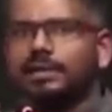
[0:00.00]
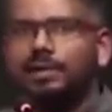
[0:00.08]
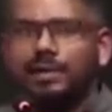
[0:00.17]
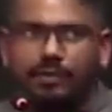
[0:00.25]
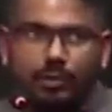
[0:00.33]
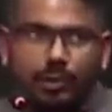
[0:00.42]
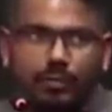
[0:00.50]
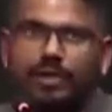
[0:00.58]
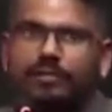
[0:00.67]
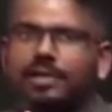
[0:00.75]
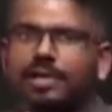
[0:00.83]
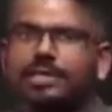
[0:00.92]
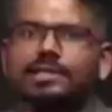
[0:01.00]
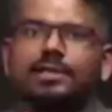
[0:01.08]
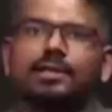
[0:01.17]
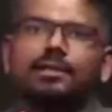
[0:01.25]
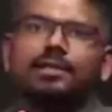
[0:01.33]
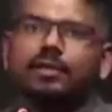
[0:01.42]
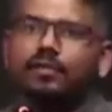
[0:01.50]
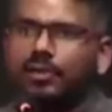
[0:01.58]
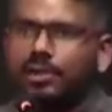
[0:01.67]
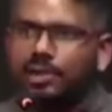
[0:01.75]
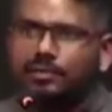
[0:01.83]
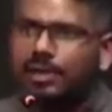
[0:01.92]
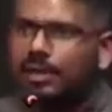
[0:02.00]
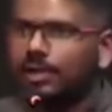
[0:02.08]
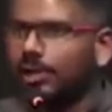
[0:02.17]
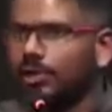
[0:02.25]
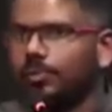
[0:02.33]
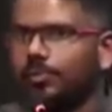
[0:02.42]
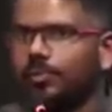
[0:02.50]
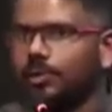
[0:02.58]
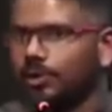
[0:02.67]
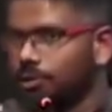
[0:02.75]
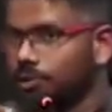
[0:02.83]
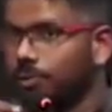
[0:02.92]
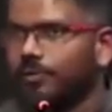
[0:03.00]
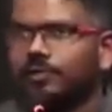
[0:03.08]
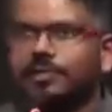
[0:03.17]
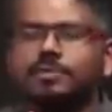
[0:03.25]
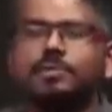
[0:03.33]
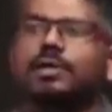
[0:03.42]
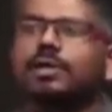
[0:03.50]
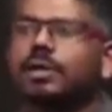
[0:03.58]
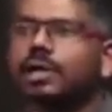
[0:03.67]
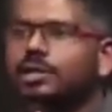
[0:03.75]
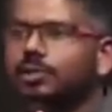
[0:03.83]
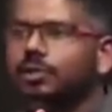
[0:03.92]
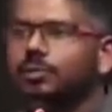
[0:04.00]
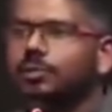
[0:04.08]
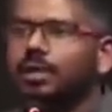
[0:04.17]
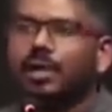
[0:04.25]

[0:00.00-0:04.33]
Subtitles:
and we hopefully for the next under 30, 40 years, we'll continue to produce people of this particular age group.